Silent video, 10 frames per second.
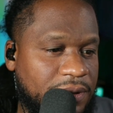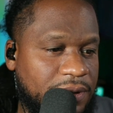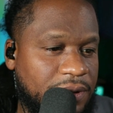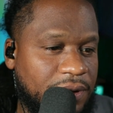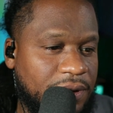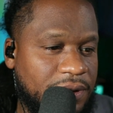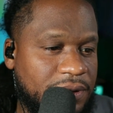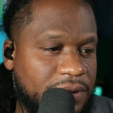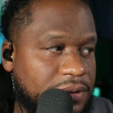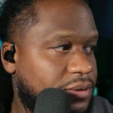Yeah.
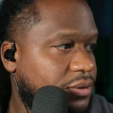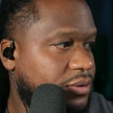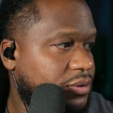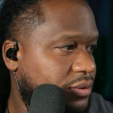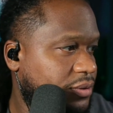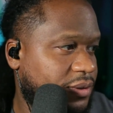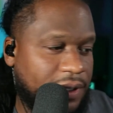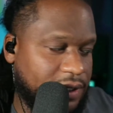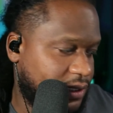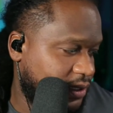
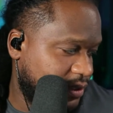I can't hear